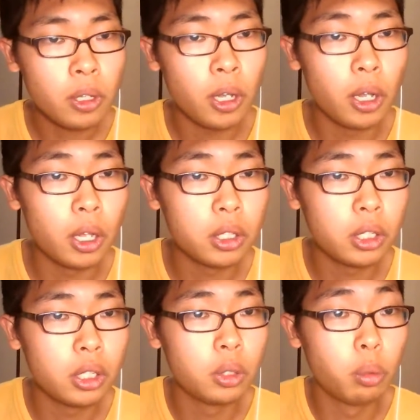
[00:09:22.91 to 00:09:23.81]
And
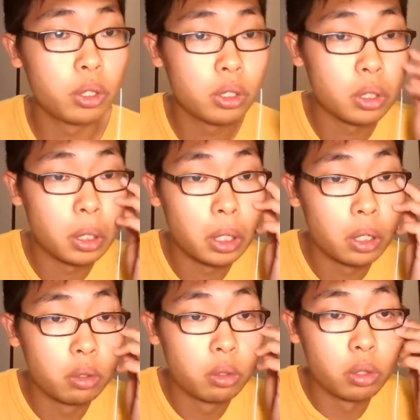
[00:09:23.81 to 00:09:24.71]

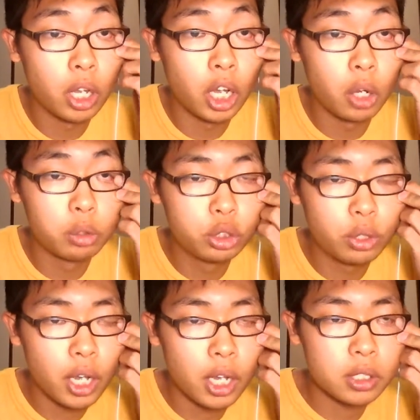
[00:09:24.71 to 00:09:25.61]
how would you
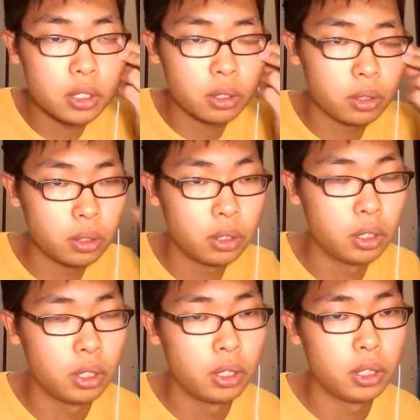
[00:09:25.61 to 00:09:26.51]
cast
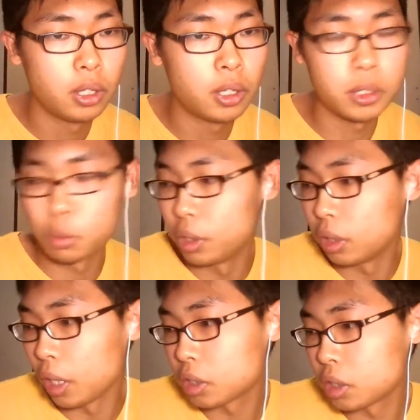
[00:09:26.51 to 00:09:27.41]
as Green
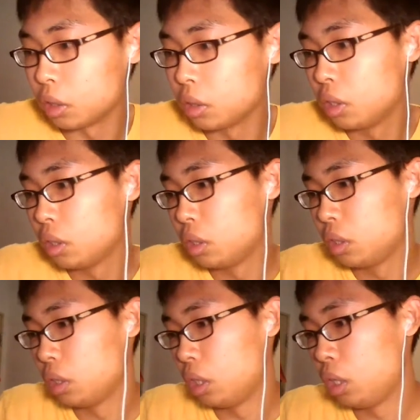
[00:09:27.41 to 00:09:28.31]
Lantern?
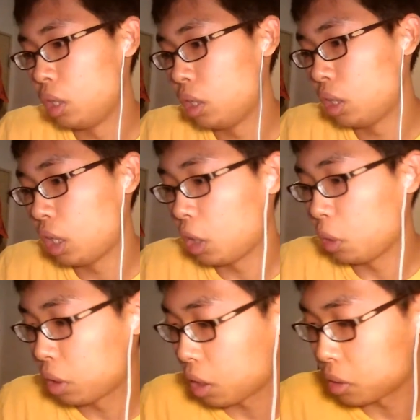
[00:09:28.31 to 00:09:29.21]
I would
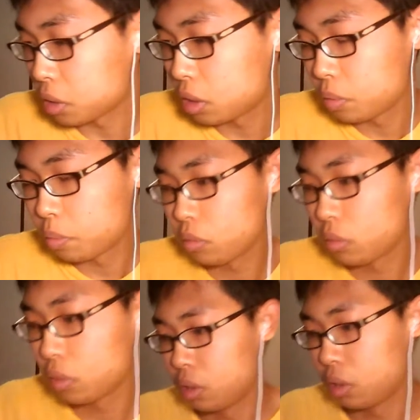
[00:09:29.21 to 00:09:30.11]
cast.
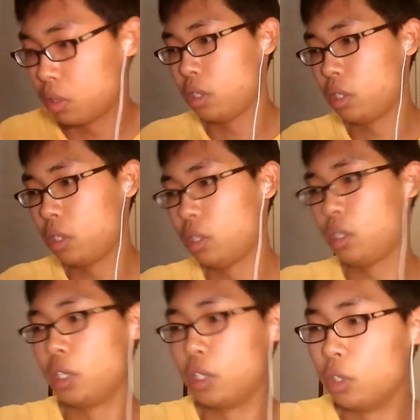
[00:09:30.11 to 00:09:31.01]

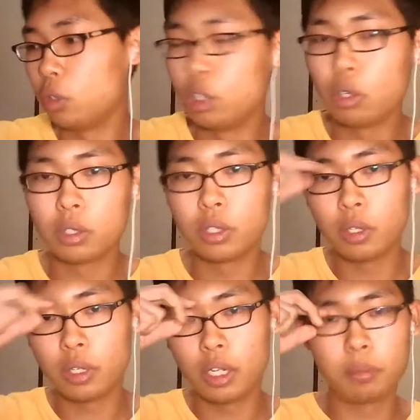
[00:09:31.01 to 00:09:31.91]

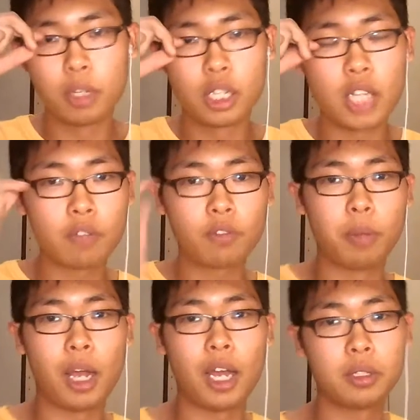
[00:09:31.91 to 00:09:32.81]
The guy from
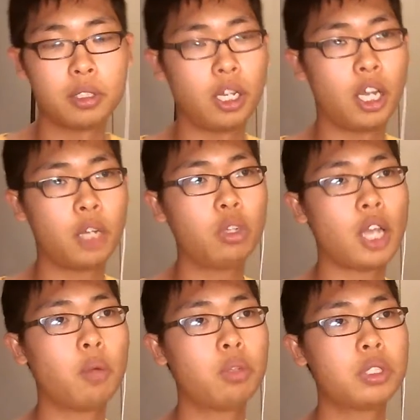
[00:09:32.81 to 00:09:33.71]
I want
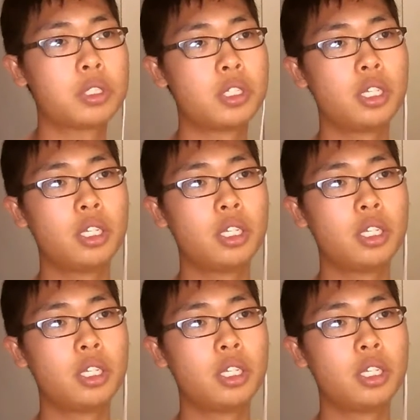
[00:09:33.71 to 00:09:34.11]
to see